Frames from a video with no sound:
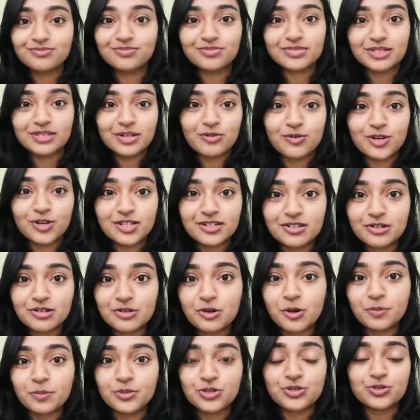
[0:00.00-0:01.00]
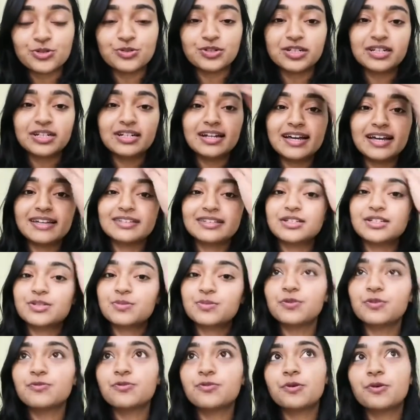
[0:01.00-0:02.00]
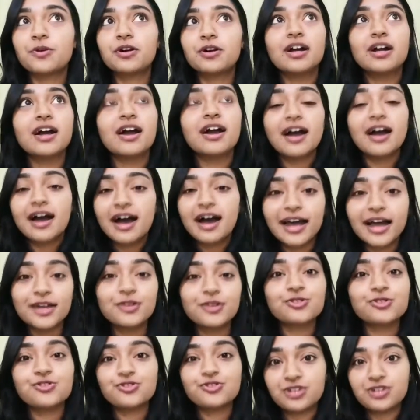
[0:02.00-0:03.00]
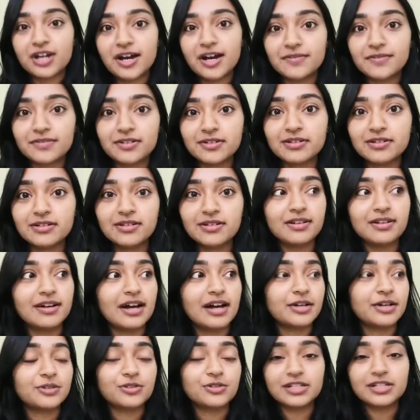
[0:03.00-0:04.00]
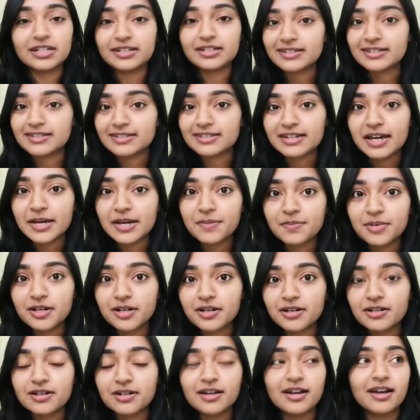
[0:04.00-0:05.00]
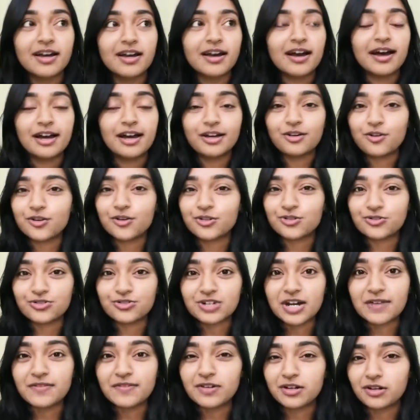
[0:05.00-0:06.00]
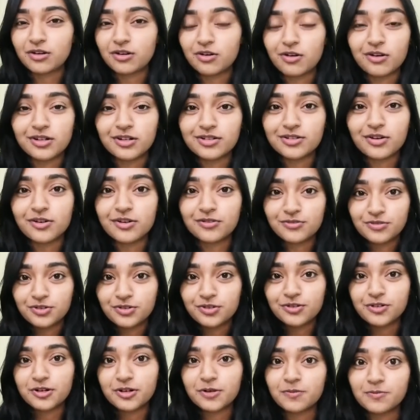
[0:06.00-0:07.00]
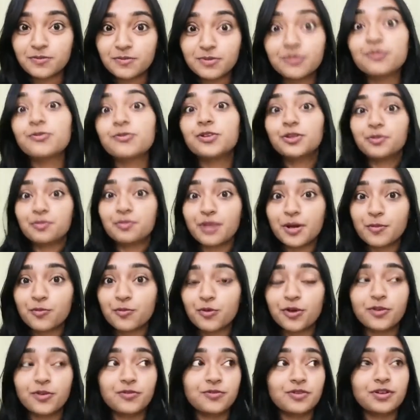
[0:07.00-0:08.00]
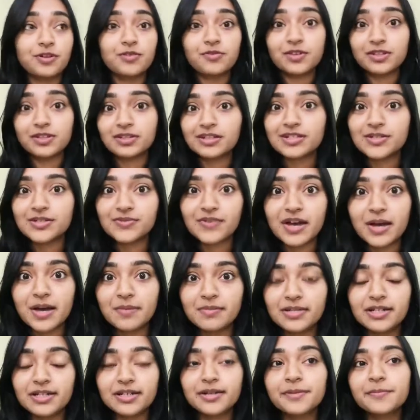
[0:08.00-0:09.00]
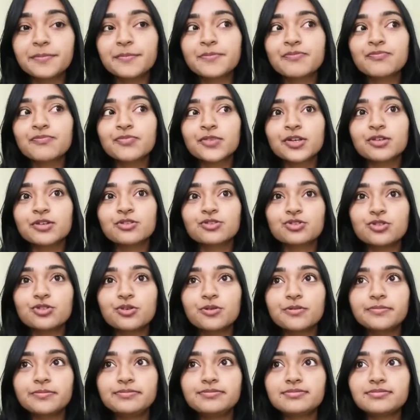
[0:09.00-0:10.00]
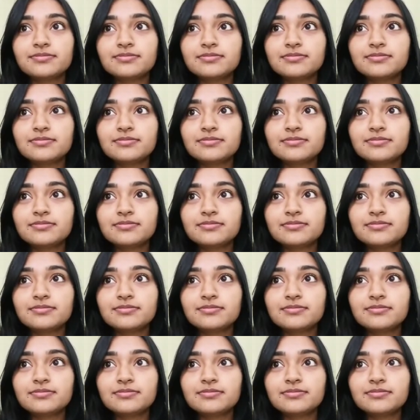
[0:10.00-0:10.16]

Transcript: there wasn't an opportunity like this before, I could travel, I could get a stipend, I got to travel a lot of Europe with my boyfriend, with his family. So